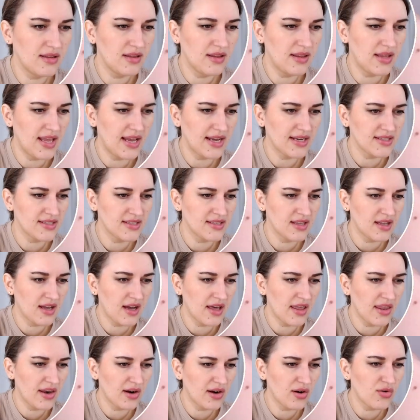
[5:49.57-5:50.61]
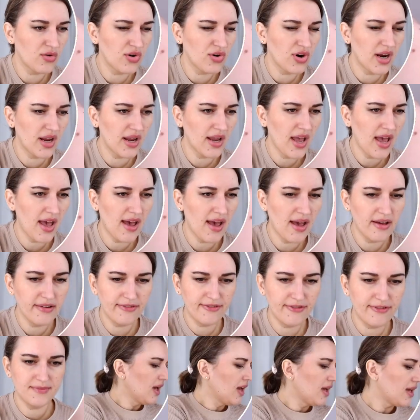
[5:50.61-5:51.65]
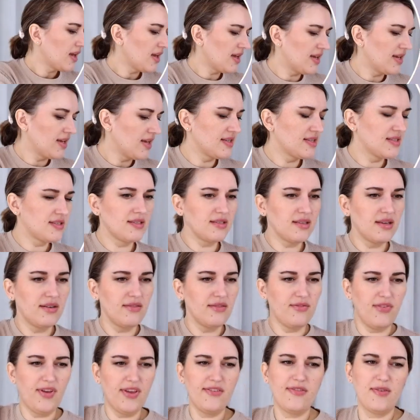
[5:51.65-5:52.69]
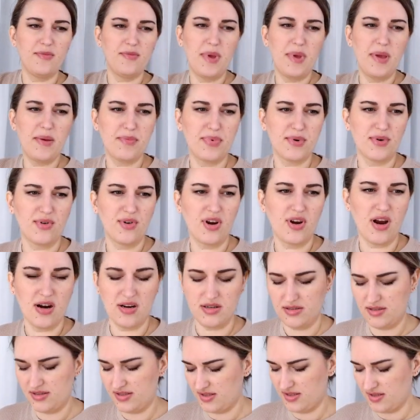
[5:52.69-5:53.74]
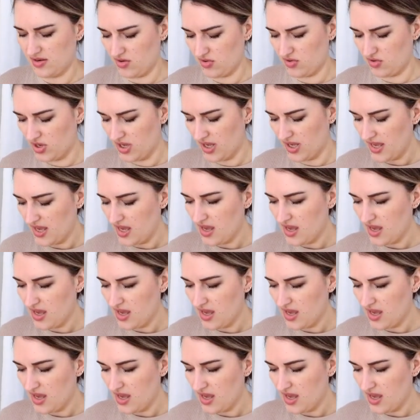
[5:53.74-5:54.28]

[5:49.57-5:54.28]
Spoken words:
Next category I have is wafer paper cardstock.